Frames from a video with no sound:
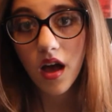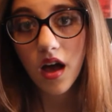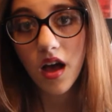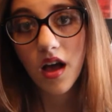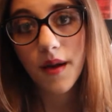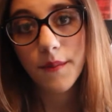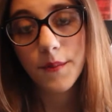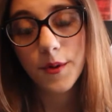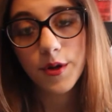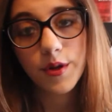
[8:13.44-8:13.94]

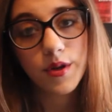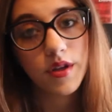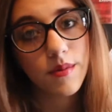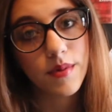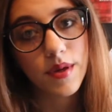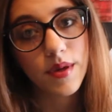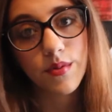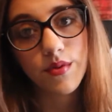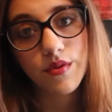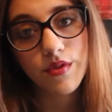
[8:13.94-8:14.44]
Are you going to
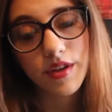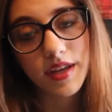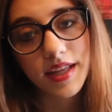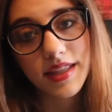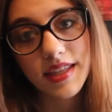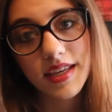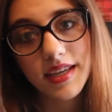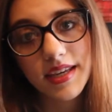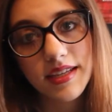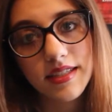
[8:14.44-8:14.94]
be able to look
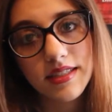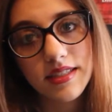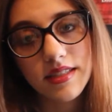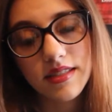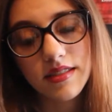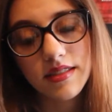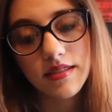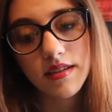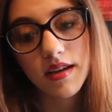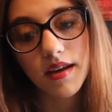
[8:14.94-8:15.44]
at
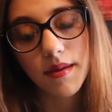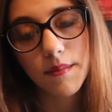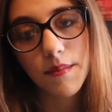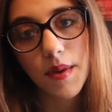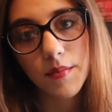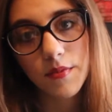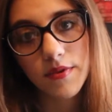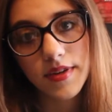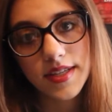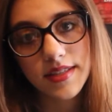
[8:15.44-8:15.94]
these
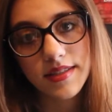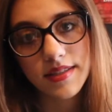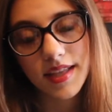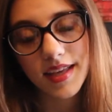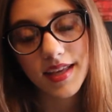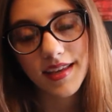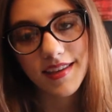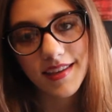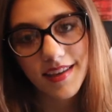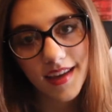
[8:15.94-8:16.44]
memories and
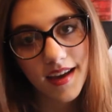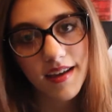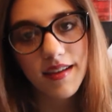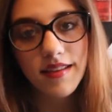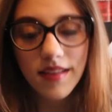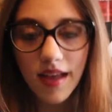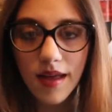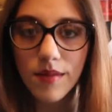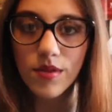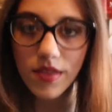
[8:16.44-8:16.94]
think,
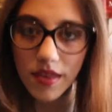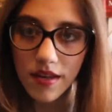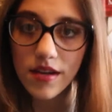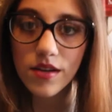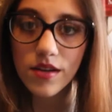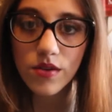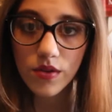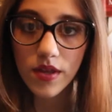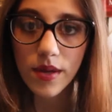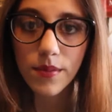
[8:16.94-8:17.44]
yeah, I'm glad
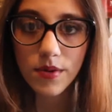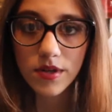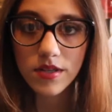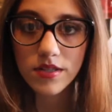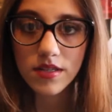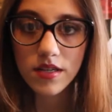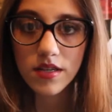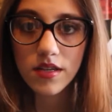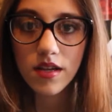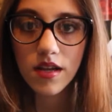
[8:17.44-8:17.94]
I knew that
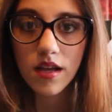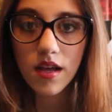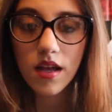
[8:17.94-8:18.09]
person?